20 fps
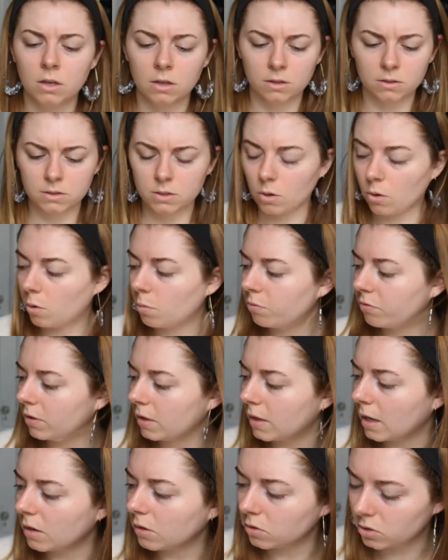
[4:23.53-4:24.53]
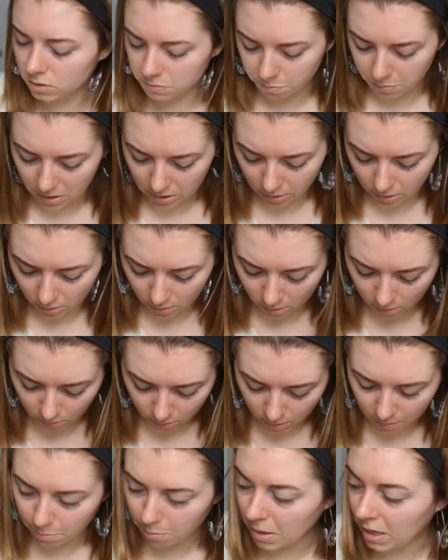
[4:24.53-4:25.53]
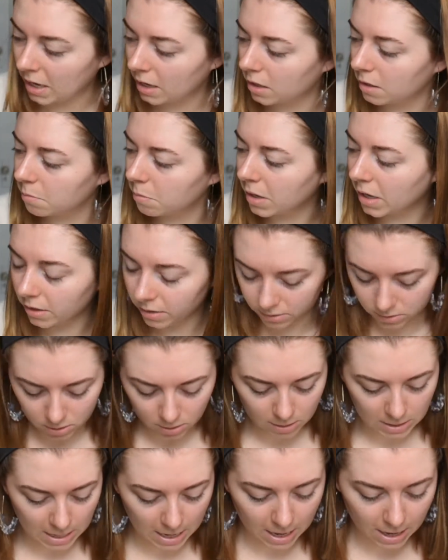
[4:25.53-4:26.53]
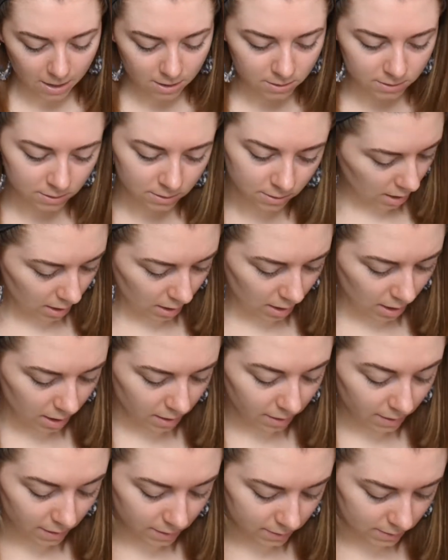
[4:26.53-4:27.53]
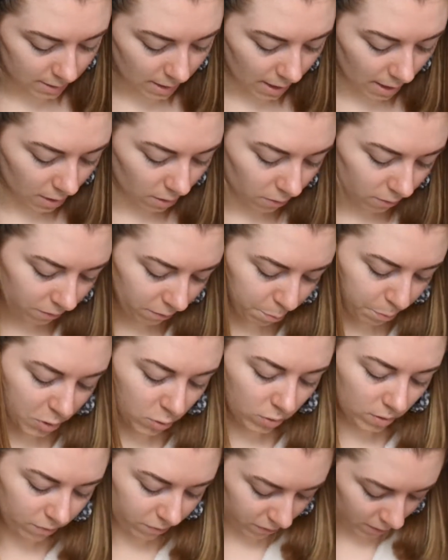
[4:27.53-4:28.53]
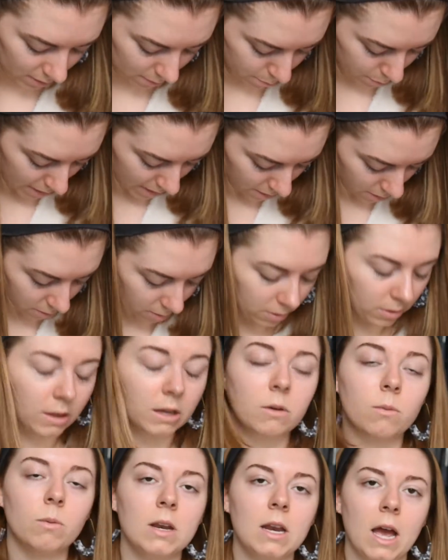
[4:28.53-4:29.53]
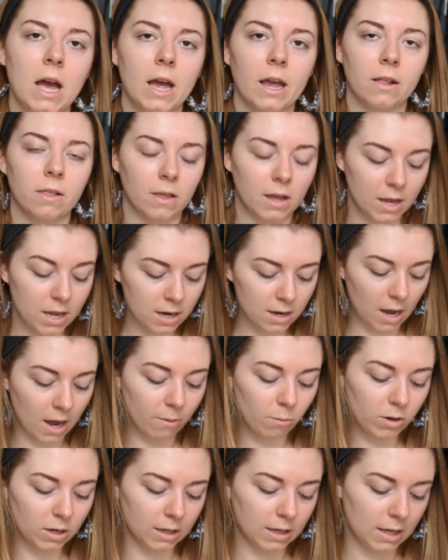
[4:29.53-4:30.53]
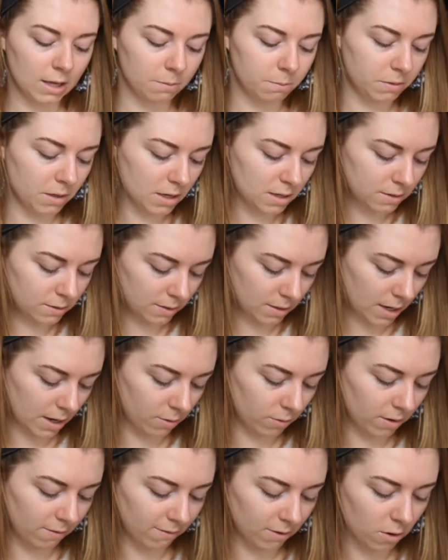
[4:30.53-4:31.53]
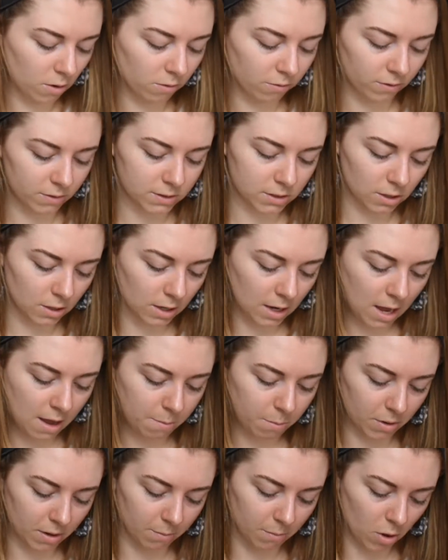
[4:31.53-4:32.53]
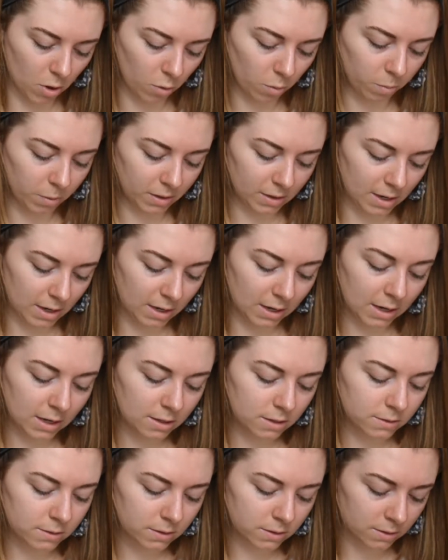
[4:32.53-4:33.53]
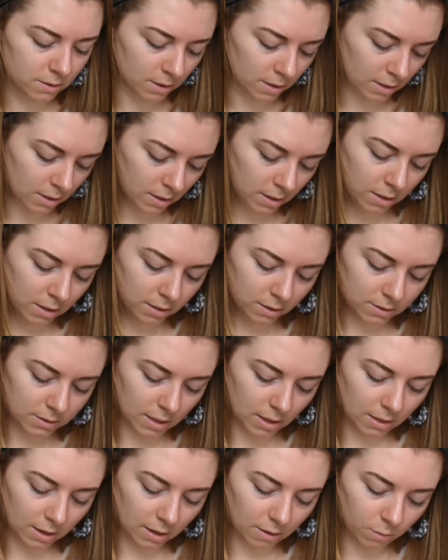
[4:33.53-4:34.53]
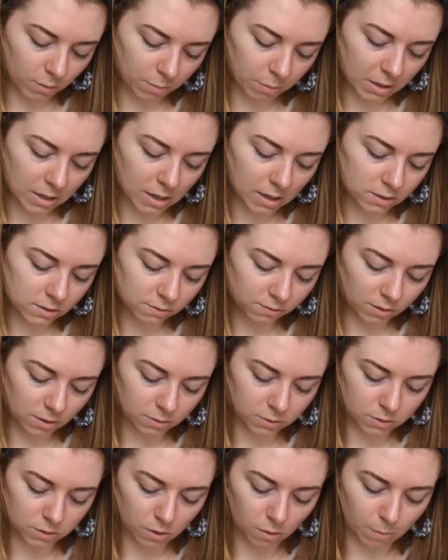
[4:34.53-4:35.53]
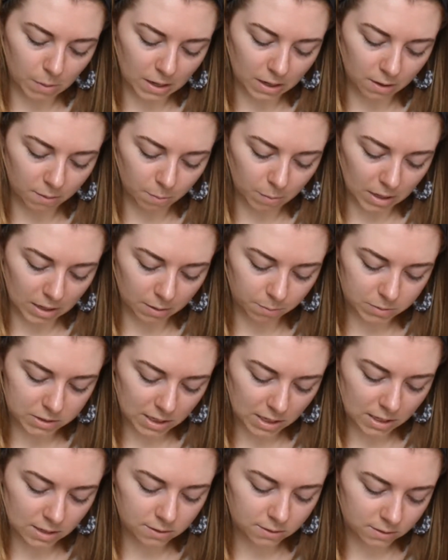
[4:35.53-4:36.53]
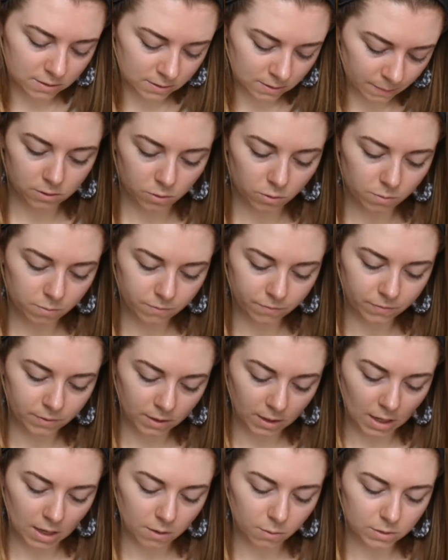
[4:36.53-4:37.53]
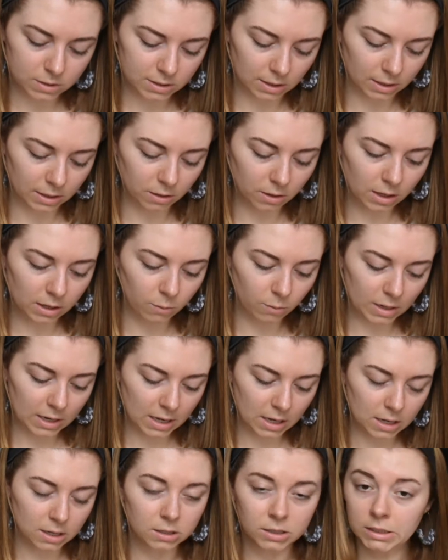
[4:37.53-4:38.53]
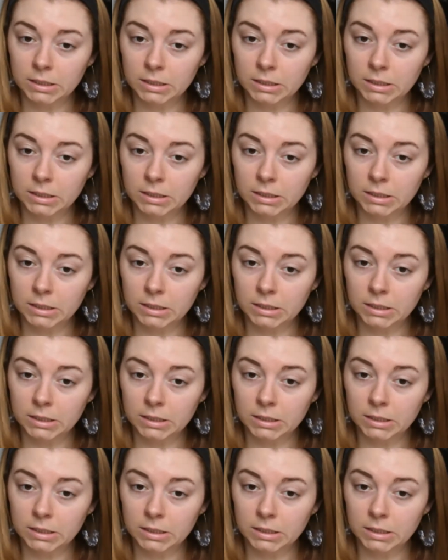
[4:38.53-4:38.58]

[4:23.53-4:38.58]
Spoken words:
So hopefully that'll just be a good little companion palette to that. I got this e.l.f. Beautifully Bare liquid highlight. I want to keep this. I don't even know if it's good yet, but I'm hoping that it is because I think it would be nice for those no makeup days. Ooh, ew, it's a little liquidy.